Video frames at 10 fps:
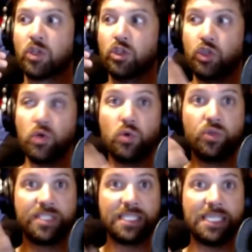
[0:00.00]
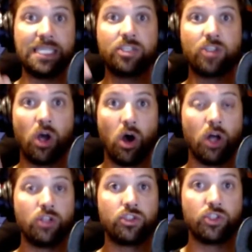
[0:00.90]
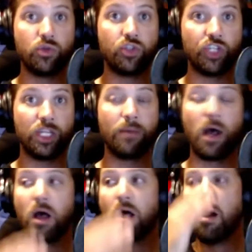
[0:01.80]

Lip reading: do scenes on Tsushima.